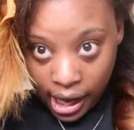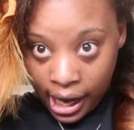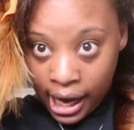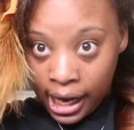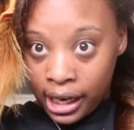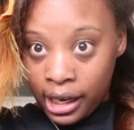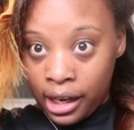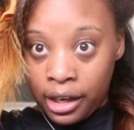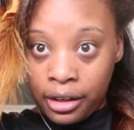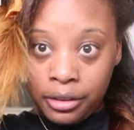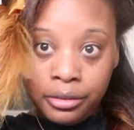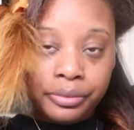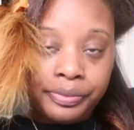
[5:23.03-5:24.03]

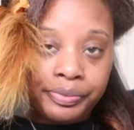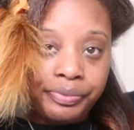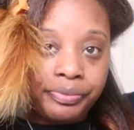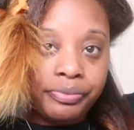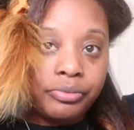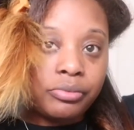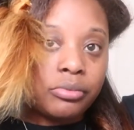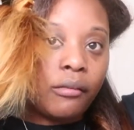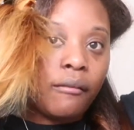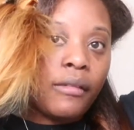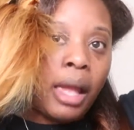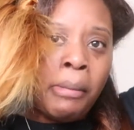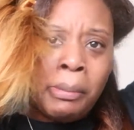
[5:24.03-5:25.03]
And
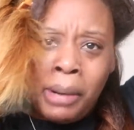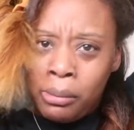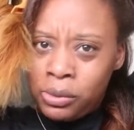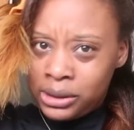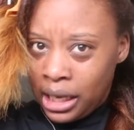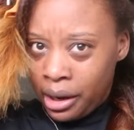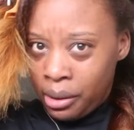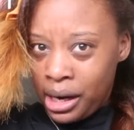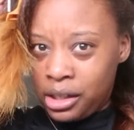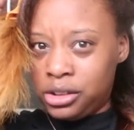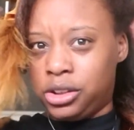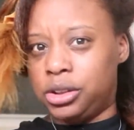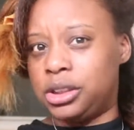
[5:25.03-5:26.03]
my mom was like, why
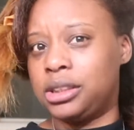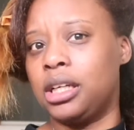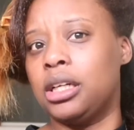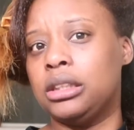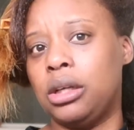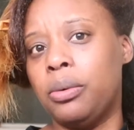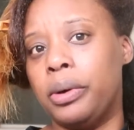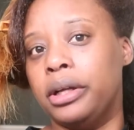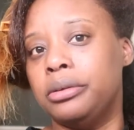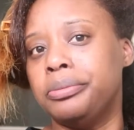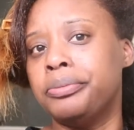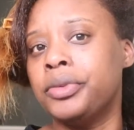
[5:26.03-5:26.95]
don't you just get a sew-in?